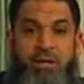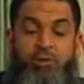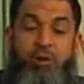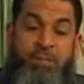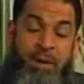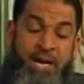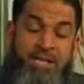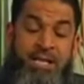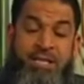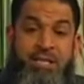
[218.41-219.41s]
to
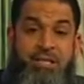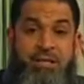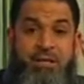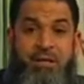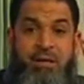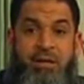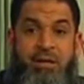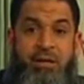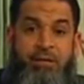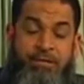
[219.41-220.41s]
remind us
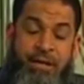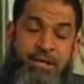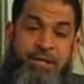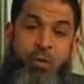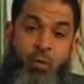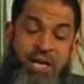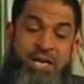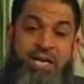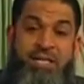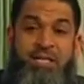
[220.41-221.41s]
of His
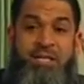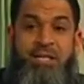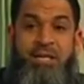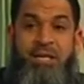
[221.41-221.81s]
oneness